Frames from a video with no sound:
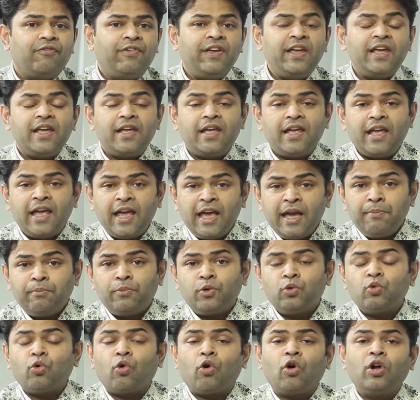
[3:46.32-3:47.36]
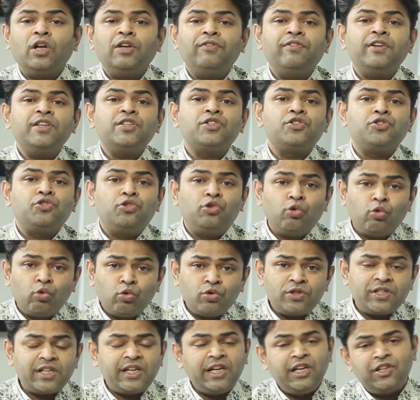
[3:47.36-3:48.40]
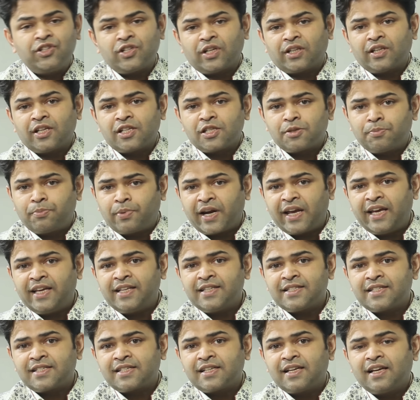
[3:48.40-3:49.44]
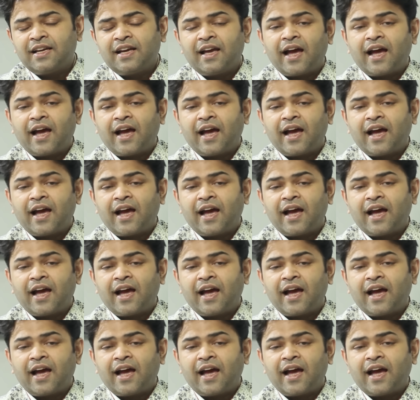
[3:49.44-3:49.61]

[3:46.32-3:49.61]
we aim to always use each other's brains